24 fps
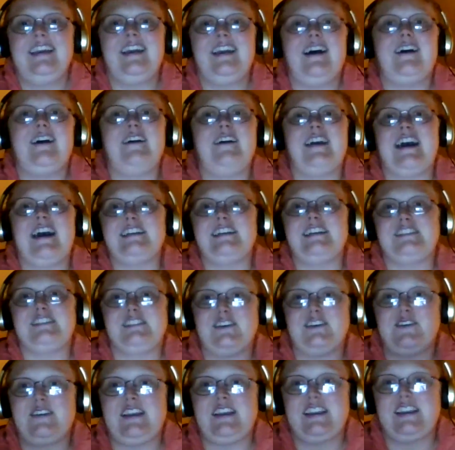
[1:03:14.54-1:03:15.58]
Oh yeah,
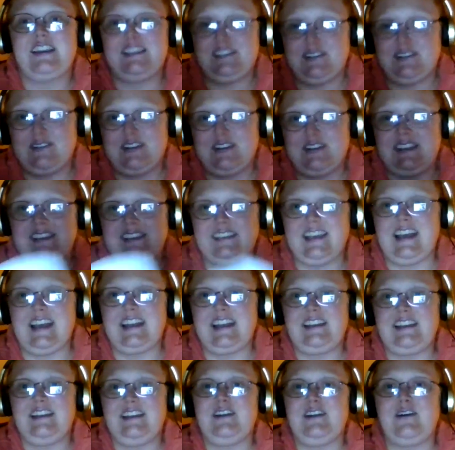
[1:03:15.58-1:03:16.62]
Stony's letting
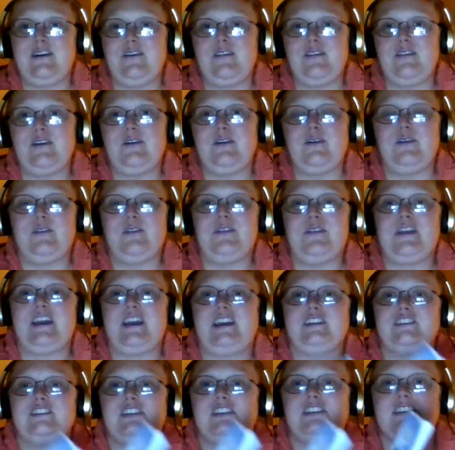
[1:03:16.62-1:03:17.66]
you know the whole thing.
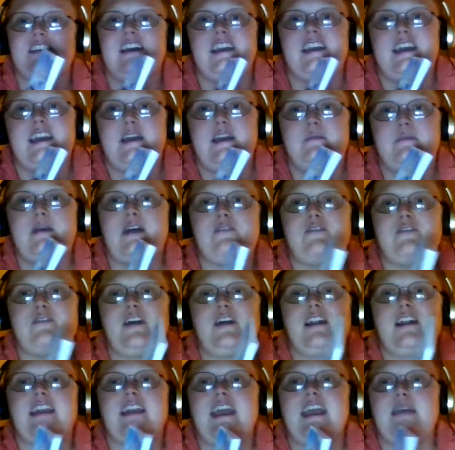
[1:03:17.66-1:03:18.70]
She's like, and my friend
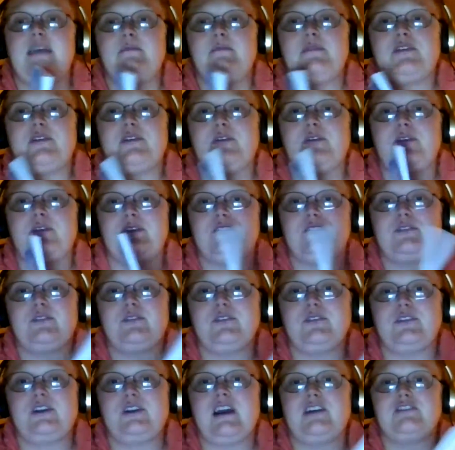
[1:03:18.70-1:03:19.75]
came through and told
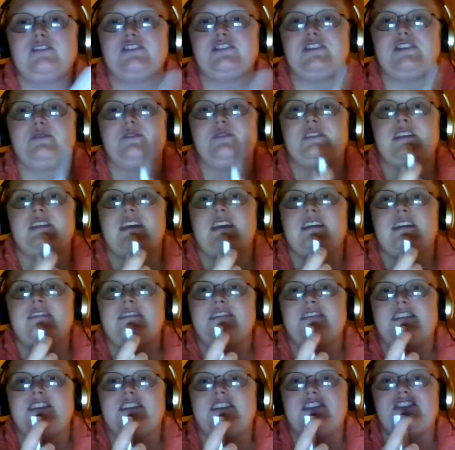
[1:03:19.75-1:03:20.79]
her how she was killed,
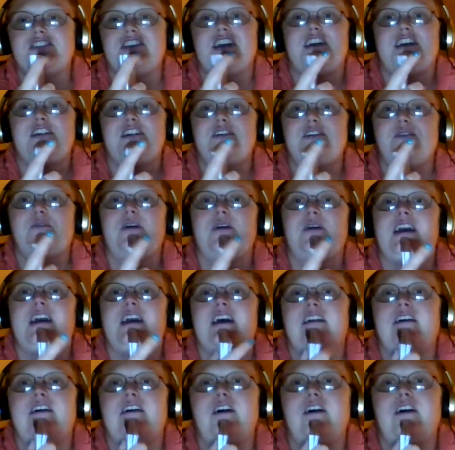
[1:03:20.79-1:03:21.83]
and she had no way at
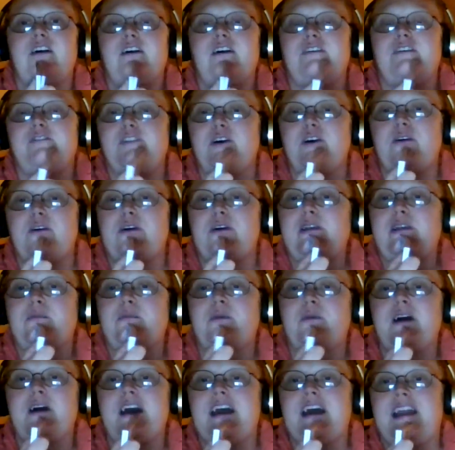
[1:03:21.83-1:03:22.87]
all of knowing what
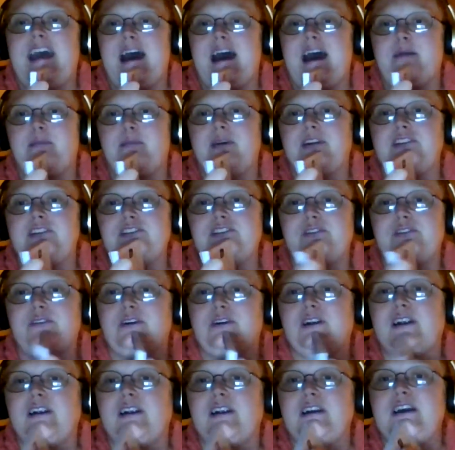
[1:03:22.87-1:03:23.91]
had happened to her.